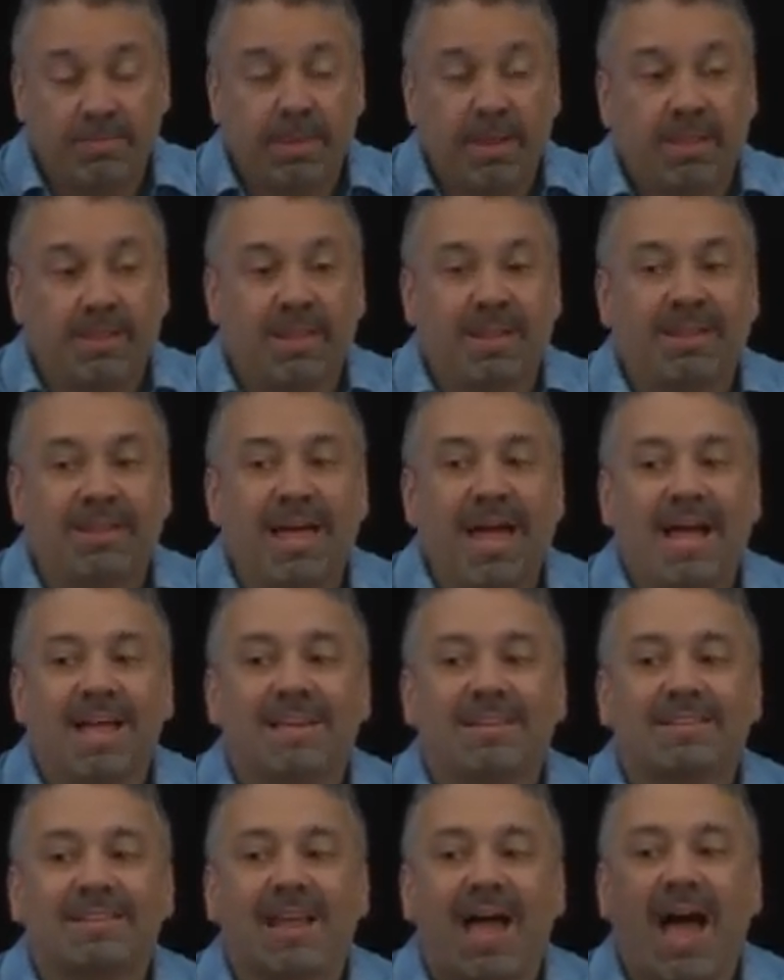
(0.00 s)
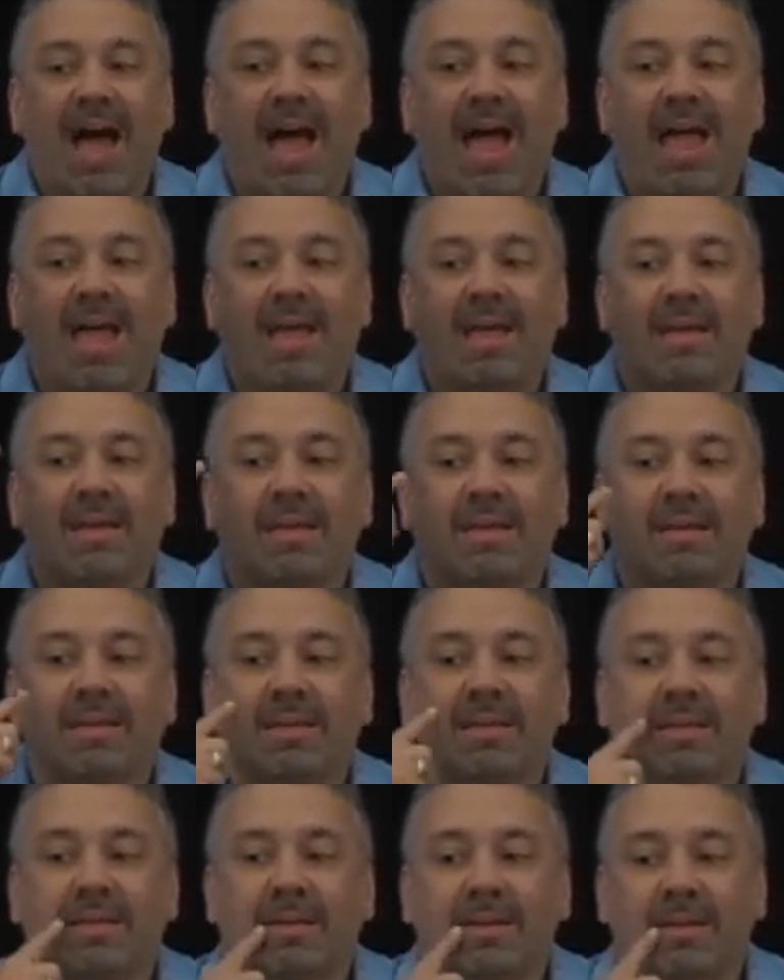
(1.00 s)
The less I,
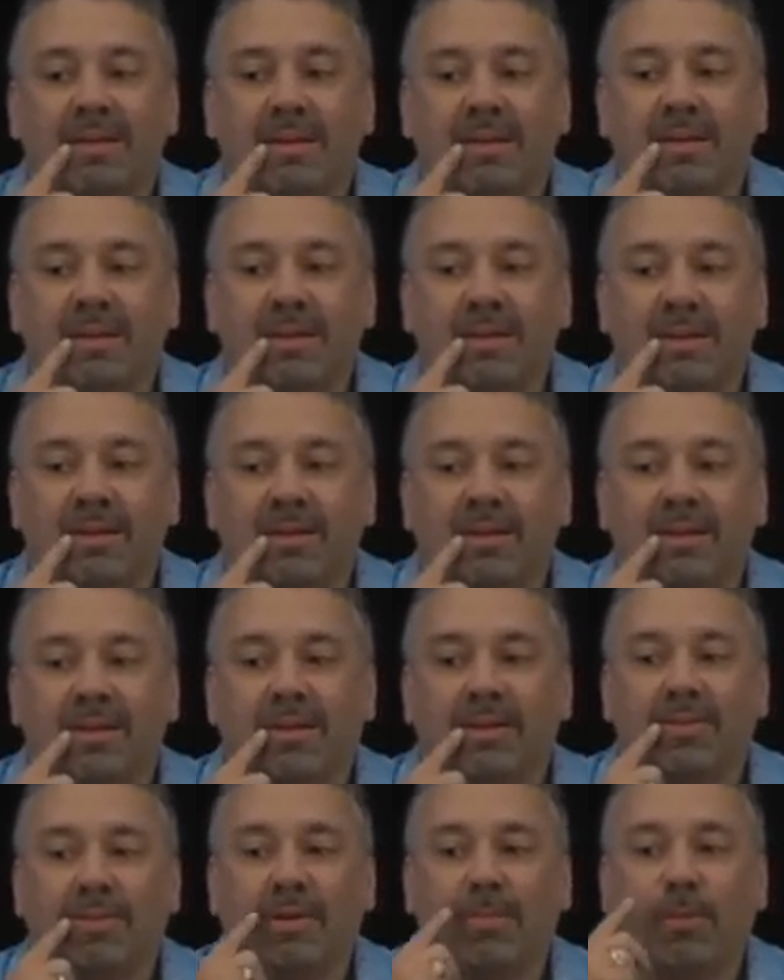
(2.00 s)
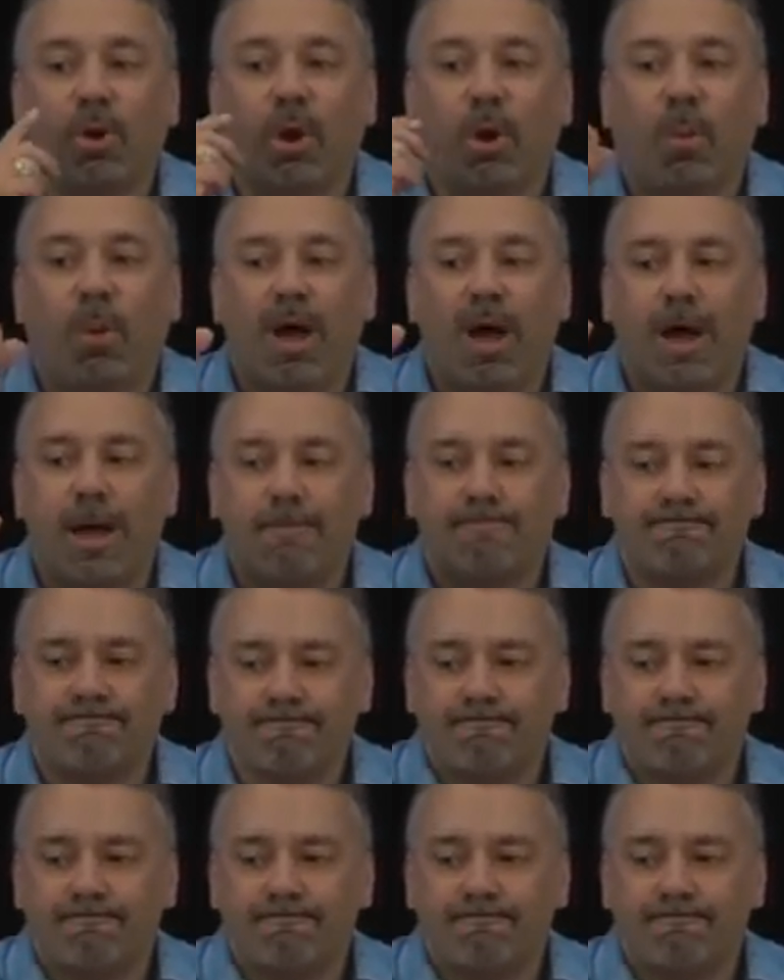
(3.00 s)
the more what?